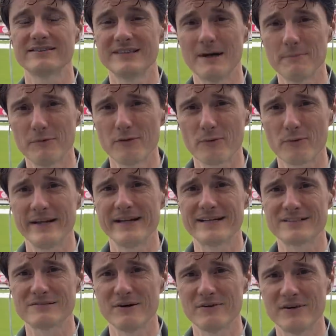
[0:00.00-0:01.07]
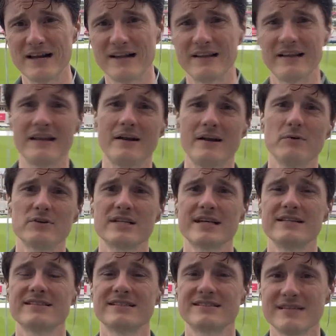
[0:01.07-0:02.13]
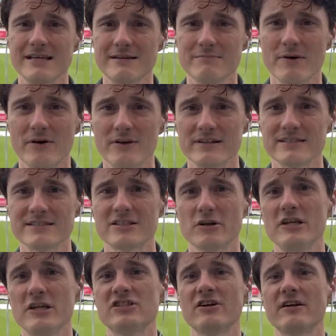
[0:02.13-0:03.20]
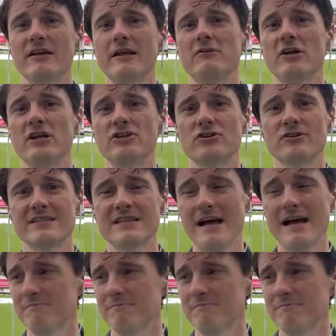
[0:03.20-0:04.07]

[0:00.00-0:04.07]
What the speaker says: double the rate against Moeen Ali than he was against the seam bowler. So he certainly enjoys that.